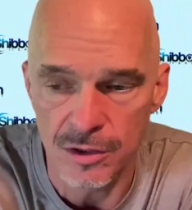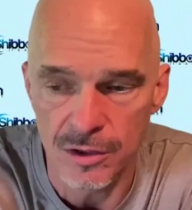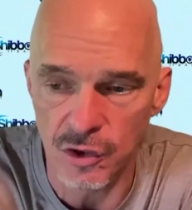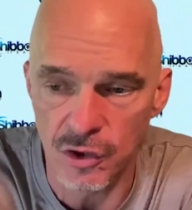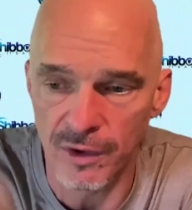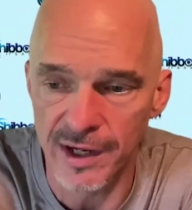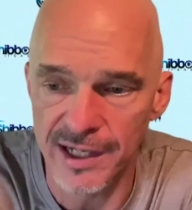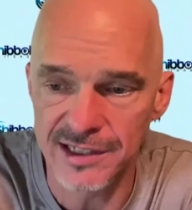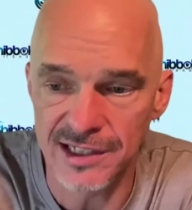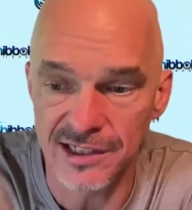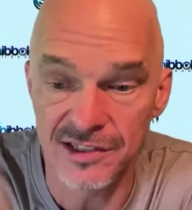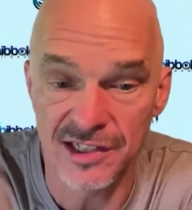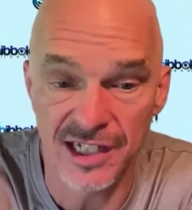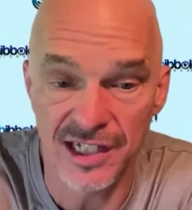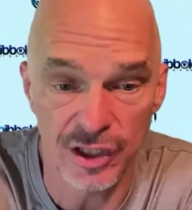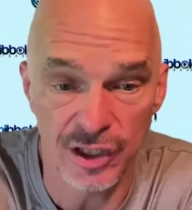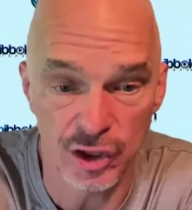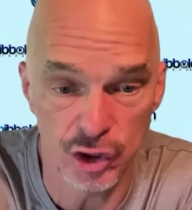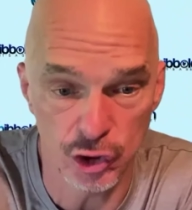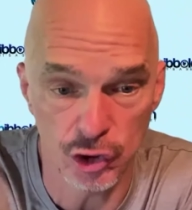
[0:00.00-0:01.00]
Teresa
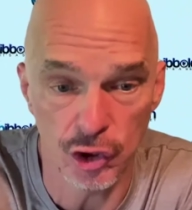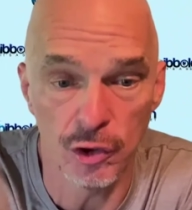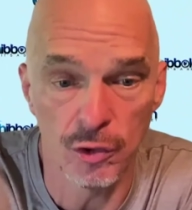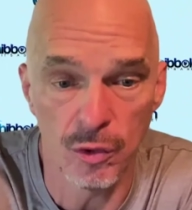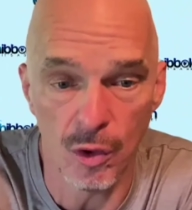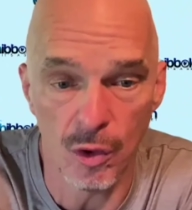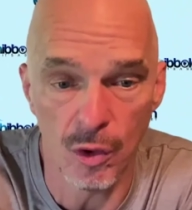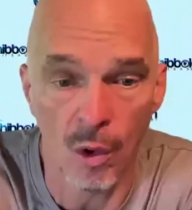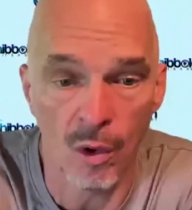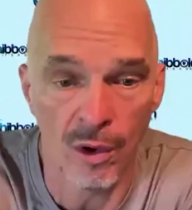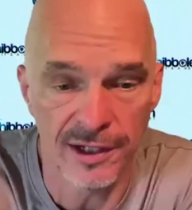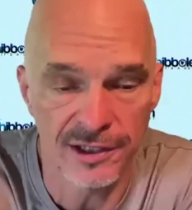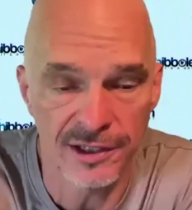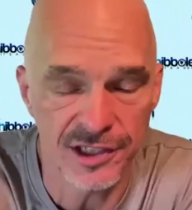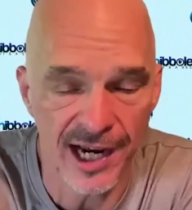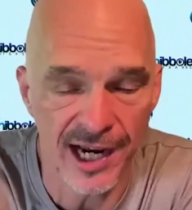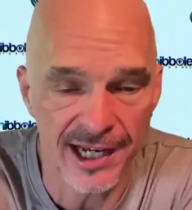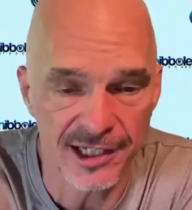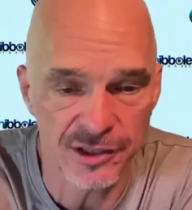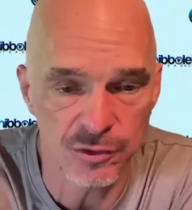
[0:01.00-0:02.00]
says True Orange
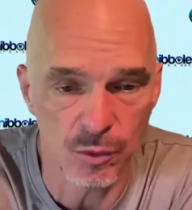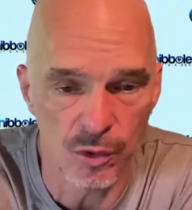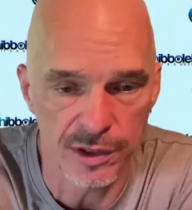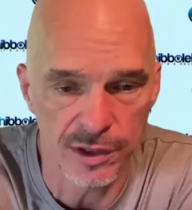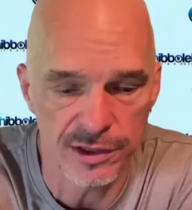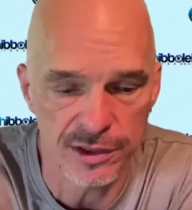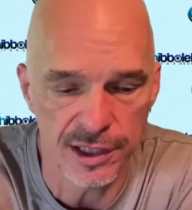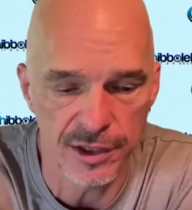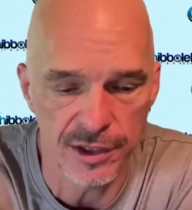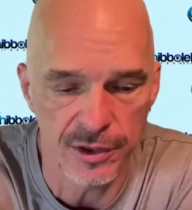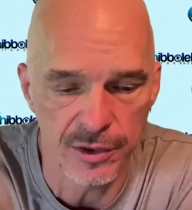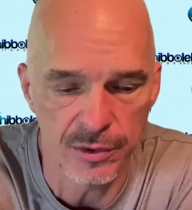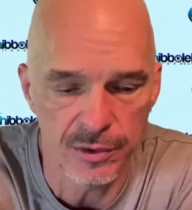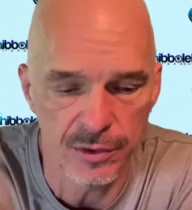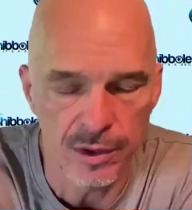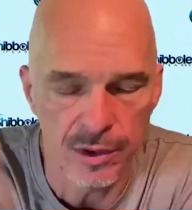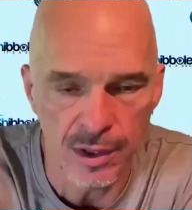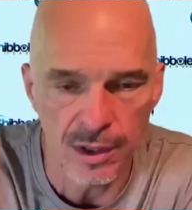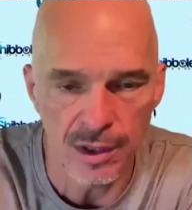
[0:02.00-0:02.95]
has one too.